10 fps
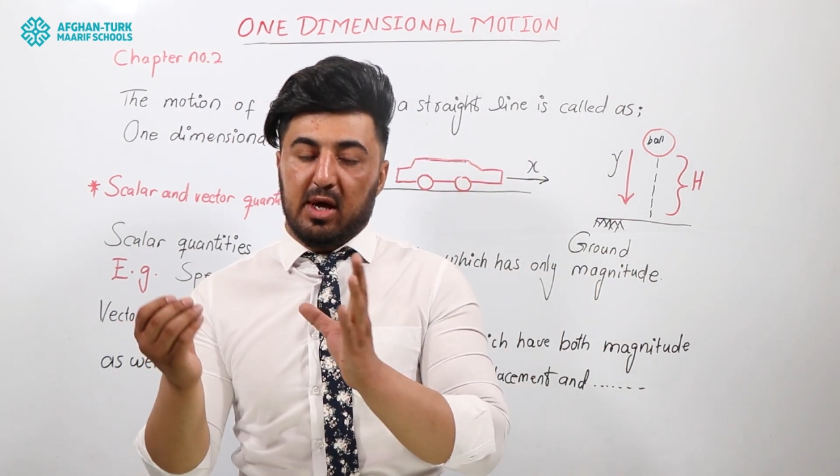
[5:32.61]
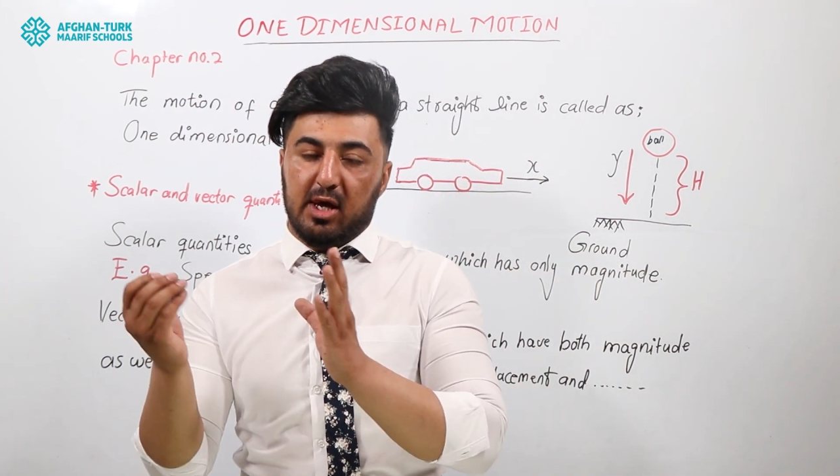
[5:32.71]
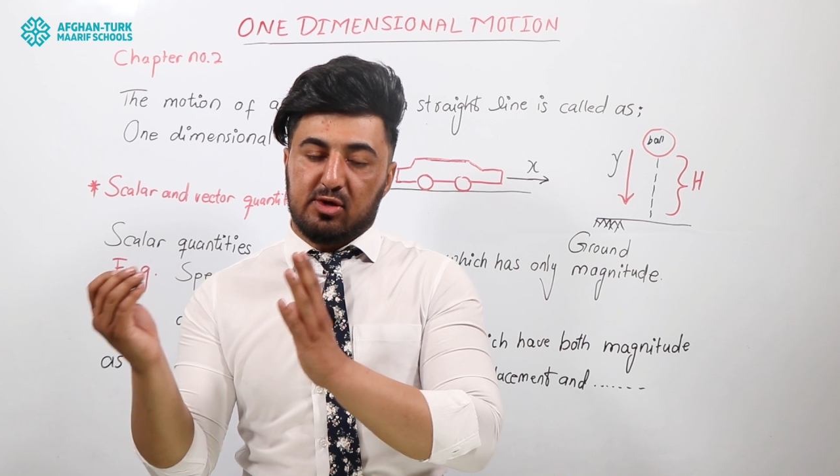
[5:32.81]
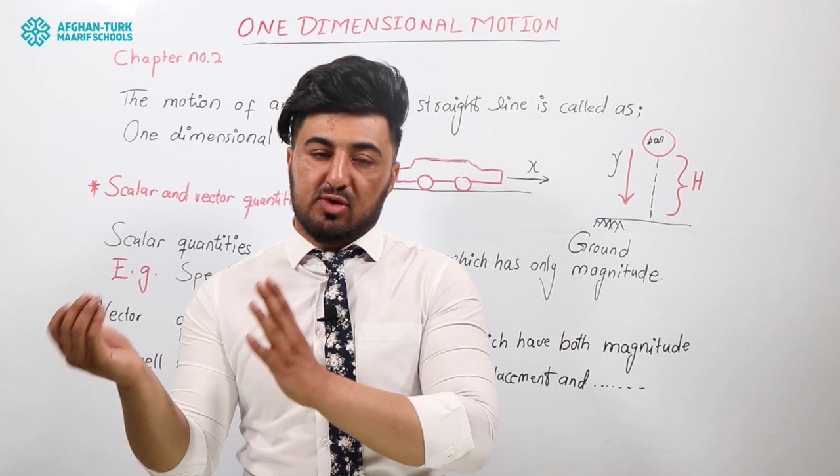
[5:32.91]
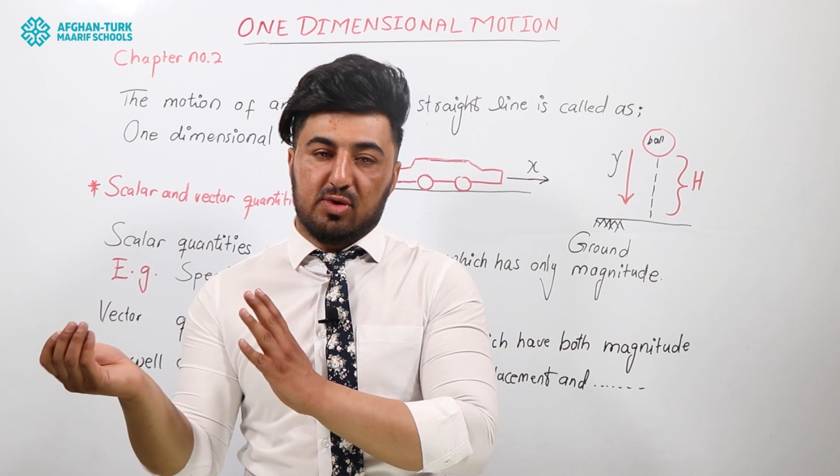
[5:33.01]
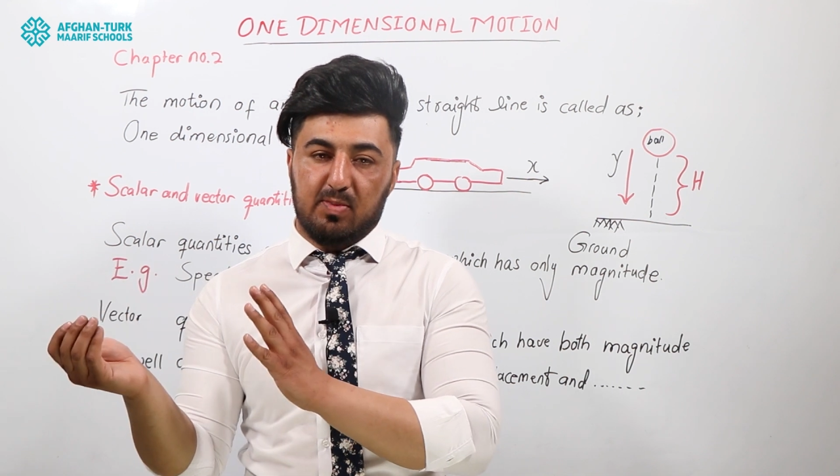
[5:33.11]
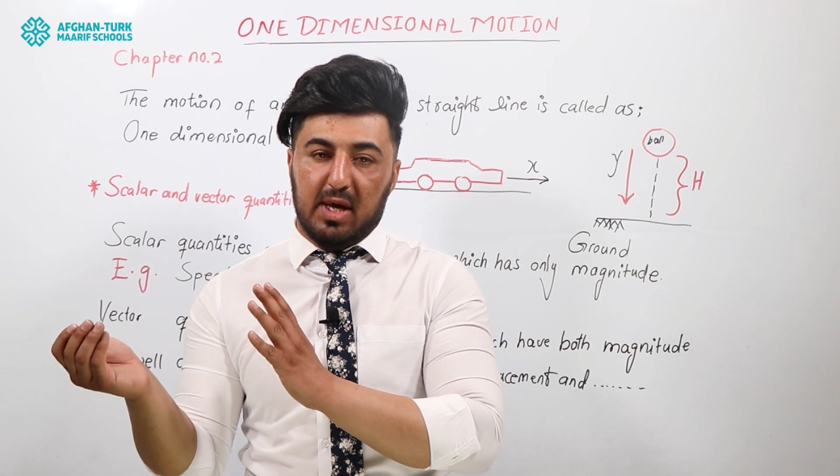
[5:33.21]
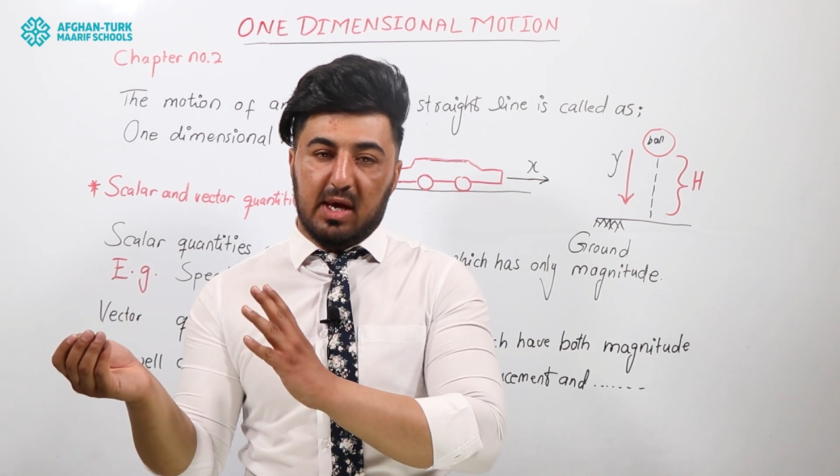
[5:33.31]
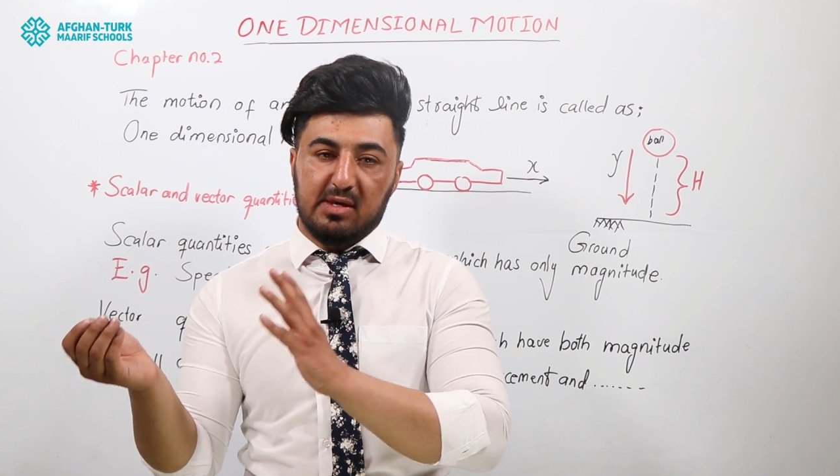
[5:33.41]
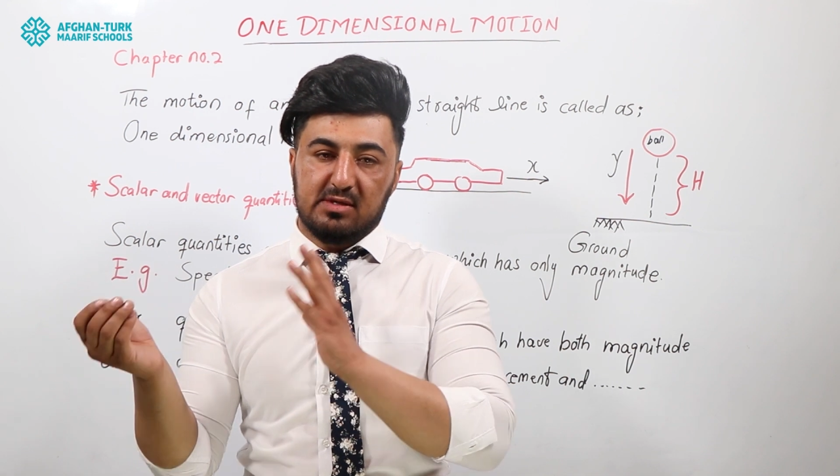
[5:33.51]
it could
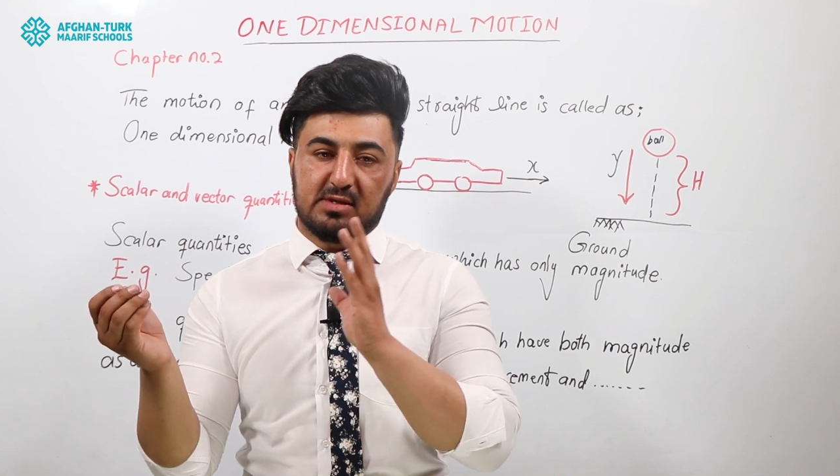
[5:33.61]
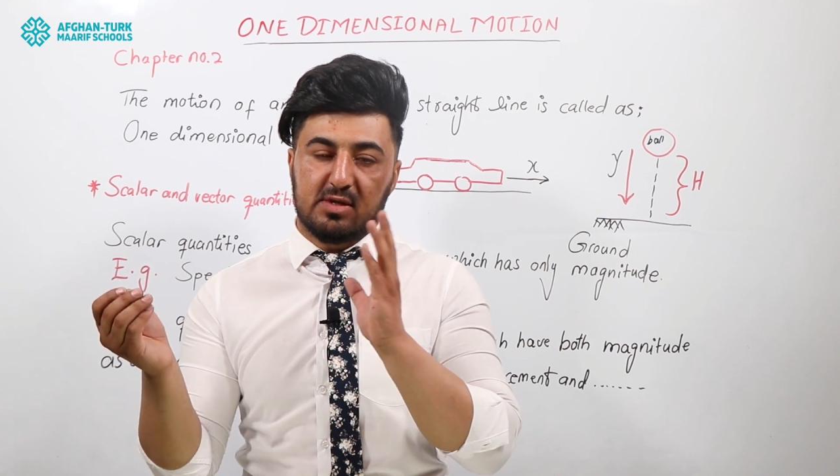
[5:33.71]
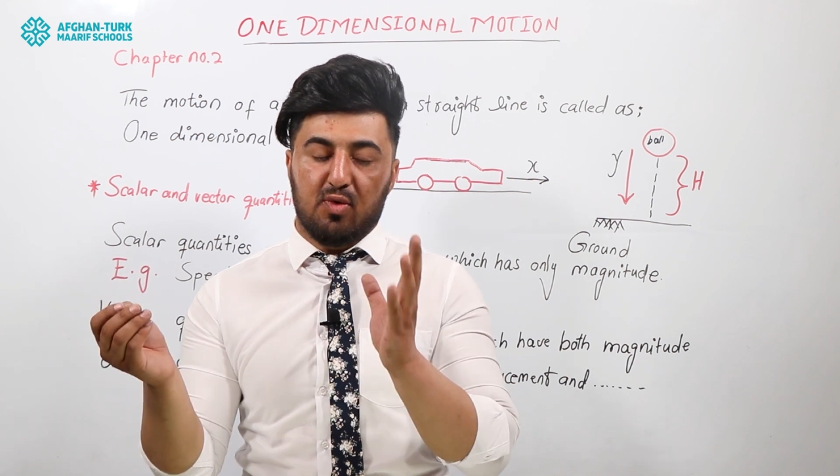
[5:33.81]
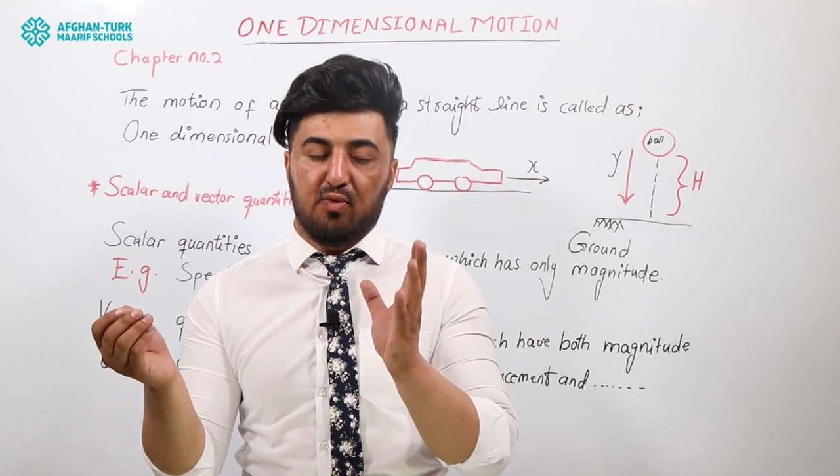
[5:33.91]
be east,